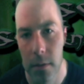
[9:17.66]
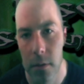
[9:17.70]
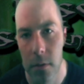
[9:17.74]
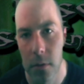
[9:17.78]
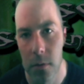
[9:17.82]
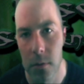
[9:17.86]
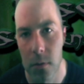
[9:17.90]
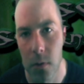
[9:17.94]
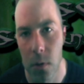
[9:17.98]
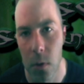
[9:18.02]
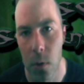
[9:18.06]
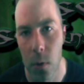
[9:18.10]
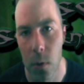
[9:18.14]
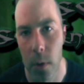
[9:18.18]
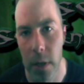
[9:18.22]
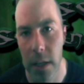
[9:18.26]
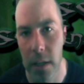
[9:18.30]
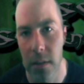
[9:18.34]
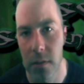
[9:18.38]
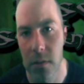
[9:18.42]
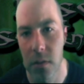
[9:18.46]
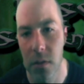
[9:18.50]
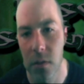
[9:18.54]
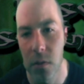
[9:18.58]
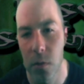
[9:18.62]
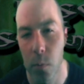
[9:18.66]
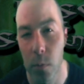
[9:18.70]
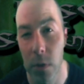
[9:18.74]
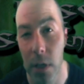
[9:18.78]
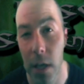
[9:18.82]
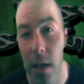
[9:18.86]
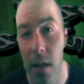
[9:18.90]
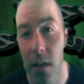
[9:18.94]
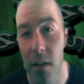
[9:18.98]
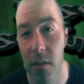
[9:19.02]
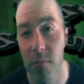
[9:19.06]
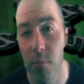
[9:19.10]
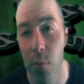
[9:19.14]
so I guess this will be
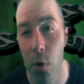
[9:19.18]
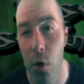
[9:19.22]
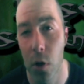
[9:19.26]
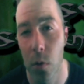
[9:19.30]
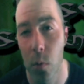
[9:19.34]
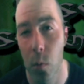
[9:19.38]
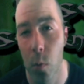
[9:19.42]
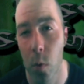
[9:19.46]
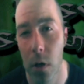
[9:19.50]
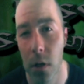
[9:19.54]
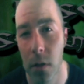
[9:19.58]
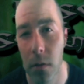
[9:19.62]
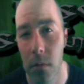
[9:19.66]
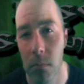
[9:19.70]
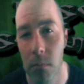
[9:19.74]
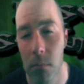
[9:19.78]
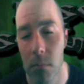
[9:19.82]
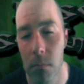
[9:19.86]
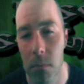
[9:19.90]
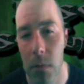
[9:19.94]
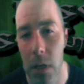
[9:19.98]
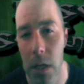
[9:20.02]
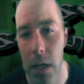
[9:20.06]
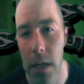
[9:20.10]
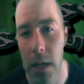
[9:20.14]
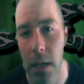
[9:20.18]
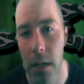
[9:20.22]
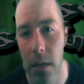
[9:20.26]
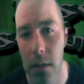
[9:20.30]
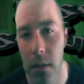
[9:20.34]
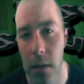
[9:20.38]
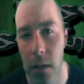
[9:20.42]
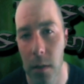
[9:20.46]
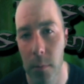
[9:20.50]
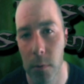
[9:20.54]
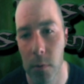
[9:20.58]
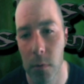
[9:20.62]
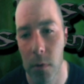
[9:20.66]
end of part 1, and
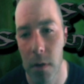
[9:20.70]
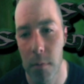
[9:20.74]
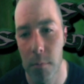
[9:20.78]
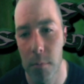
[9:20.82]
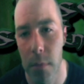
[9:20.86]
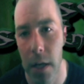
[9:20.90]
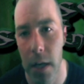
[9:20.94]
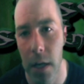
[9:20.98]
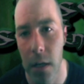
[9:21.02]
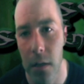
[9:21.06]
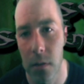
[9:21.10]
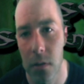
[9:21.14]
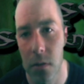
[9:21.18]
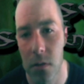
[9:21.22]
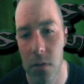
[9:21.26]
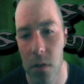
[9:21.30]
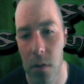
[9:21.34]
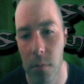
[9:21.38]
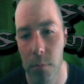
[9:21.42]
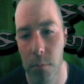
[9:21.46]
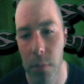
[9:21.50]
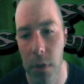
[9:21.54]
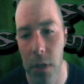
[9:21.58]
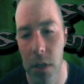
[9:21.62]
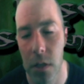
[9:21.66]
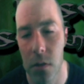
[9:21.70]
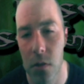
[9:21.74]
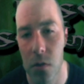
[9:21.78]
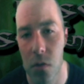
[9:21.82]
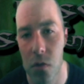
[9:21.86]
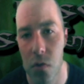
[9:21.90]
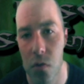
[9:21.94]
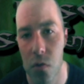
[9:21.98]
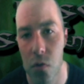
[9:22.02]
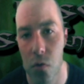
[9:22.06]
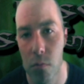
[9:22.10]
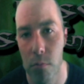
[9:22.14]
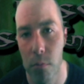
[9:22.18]
I'll be right back to jump
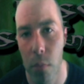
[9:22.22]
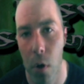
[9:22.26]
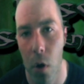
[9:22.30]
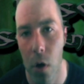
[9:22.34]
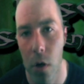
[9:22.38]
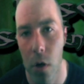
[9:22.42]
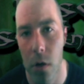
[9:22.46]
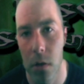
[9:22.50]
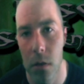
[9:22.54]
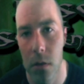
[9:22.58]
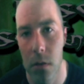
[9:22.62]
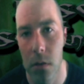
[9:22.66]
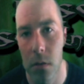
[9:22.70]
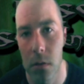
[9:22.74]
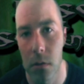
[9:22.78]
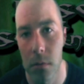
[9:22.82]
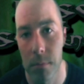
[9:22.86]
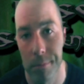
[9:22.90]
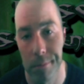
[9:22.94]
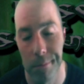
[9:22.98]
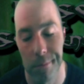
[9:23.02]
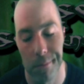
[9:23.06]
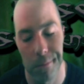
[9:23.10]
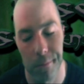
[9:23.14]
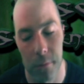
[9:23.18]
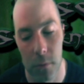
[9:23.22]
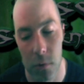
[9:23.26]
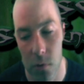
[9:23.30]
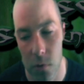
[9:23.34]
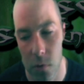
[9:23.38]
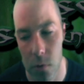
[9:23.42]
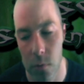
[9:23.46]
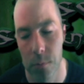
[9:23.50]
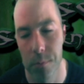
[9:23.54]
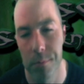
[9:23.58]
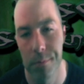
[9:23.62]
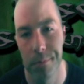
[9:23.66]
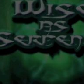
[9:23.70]
into part 2.